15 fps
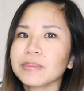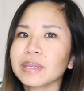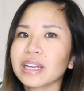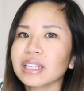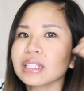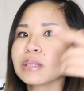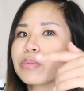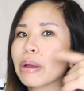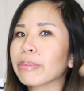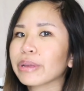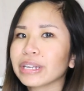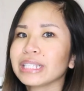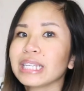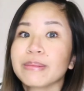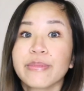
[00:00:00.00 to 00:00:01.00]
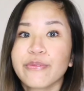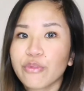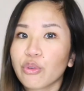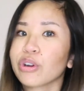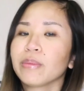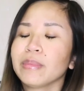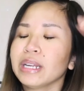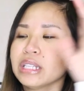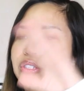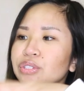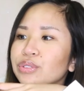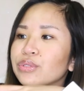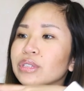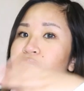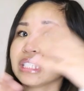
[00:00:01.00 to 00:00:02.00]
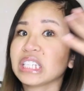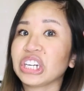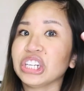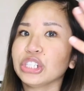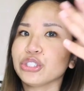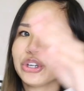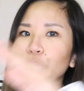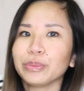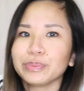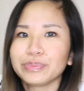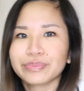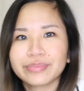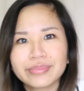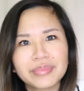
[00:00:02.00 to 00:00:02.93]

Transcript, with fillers: because it's probably gonna take me 40 minutes to do this entire intro.